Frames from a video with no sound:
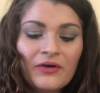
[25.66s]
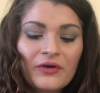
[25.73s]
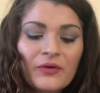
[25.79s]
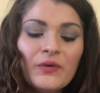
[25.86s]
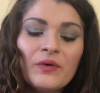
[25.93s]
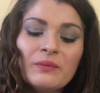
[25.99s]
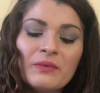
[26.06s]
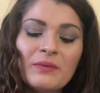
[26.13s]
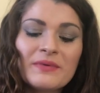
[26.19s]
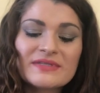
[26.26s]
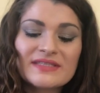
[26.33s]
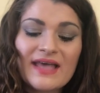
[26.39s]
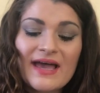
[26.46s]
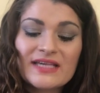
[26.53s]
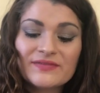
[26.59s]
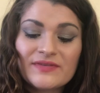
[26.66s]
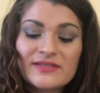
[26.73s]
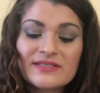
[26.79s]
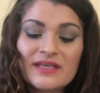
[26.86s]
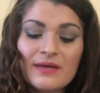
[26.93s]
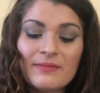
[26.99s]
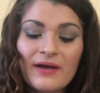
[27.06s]
Cornwall was theirs for the
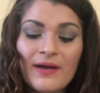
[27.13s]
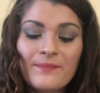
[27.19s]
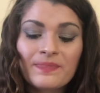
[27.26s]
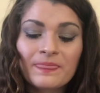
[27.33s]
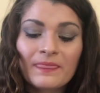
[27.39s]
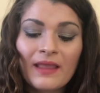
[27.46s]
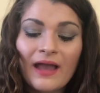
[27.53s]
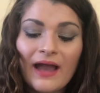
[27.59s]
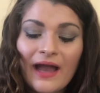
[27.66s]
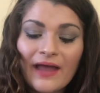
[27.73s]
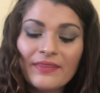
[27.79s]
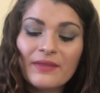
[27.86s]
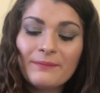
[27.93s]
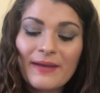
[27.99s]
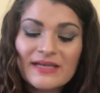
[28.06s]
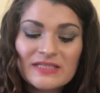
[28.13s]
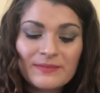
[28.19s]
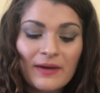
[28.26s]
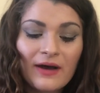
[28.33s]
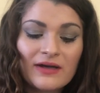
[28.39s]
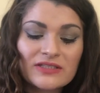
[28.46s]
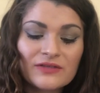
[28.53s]
summer. And the best
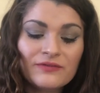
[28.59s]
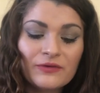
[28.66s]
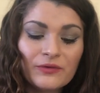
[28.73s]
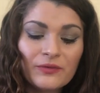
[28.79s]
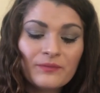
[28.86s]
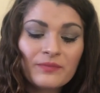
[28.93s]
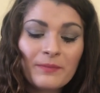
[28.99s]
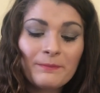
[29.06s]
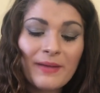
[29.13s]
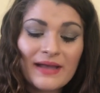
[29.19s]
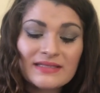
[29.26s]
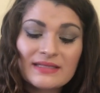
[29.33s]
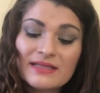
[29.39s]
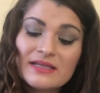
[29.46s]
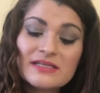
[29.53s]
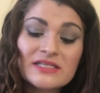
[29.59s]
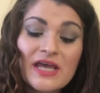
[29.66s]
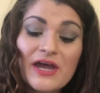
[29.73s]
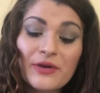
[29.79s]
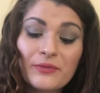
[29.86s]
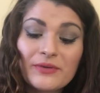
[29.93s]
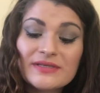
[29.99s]
part of all, better than the
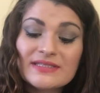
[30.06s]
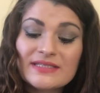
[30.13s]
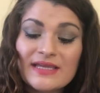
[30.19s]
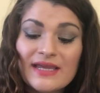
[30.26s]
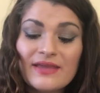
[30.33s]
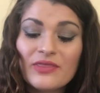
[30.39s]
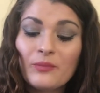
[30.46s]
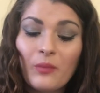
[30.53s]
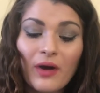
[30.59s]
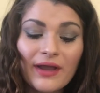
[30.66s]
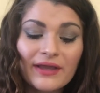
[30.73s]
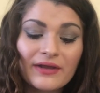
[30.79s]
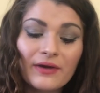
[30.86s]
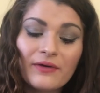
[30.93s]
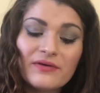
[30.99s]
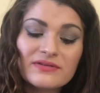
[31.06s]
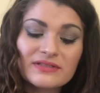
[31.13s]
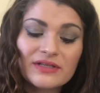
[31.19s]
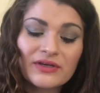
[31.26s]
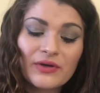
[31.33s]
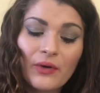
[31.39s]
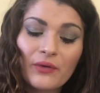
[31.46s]
turquoise sea, the white gulls
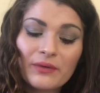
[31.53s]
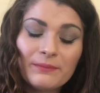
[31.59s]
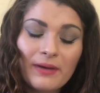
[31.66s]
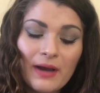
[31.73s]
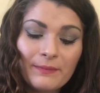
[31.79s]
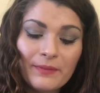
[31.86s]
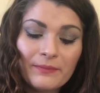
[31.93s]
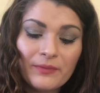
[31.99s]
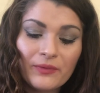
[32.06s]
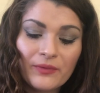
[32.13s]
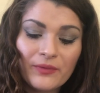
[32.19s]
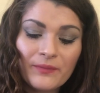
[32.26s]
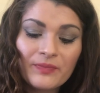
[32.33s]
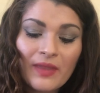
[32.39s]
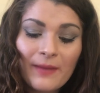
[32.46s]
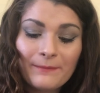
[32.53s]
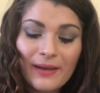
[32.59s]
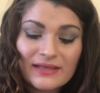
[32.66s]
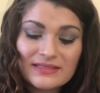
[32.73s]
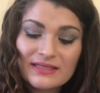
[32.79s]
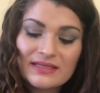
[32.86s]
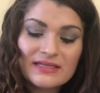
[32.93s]
and the gold and purple moor,
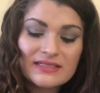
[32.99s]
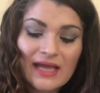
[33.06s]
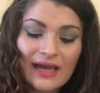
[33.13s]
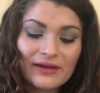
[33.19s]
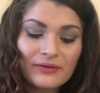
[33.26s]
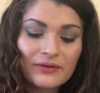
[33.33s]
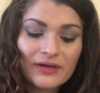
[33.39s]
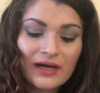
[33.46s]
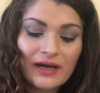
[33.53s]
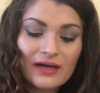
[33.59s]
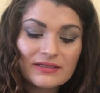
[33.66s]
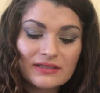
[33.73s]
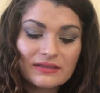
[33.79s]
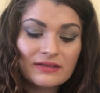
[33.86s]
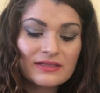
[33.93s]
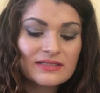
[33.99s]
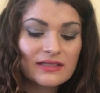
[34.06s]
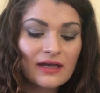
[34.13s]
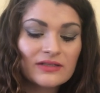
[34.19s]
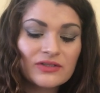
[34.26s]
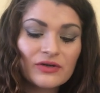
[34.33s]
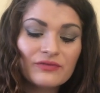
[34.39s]
better than the tangled garden, the
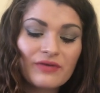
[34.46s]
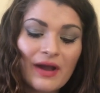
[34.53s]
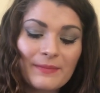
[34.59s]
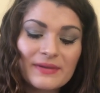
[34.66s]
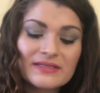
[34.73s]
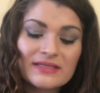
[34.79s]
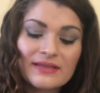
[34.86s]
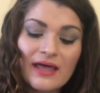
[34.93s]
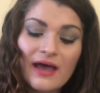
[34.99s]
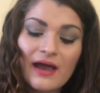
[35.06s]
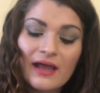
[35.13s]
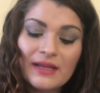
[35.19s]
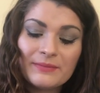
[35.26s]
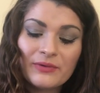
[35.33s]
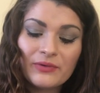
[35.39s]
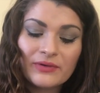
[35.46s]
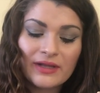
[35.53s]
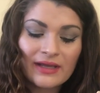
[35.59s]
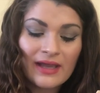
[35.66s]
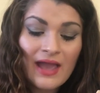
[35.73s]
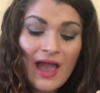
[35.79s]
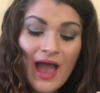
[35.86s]
scutter of rabbits in the early
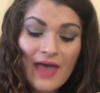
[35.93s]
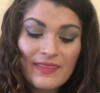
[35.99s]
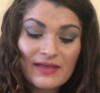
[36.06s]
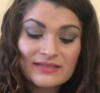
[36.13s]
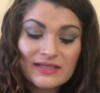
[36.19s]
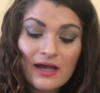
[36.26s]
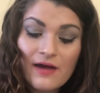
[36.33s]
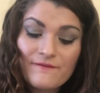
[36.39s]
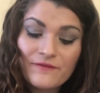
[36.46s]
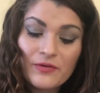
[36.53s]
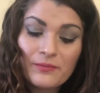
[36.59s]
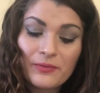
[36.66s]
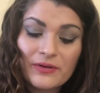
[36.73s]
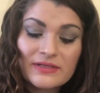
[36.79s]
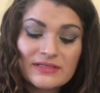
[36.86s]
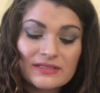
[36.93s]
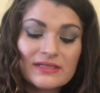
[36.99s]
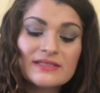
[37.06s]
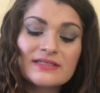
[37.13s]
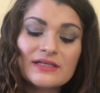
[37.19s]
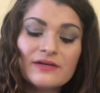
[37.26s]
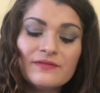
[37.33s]
morning, and their dark footprints in the
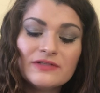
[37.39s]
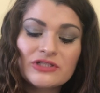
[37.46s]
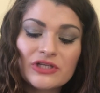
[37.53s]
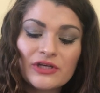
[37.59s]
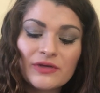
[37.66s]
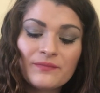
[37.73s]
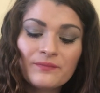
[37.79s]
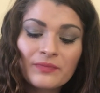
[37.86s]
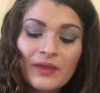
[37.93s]
silver dew,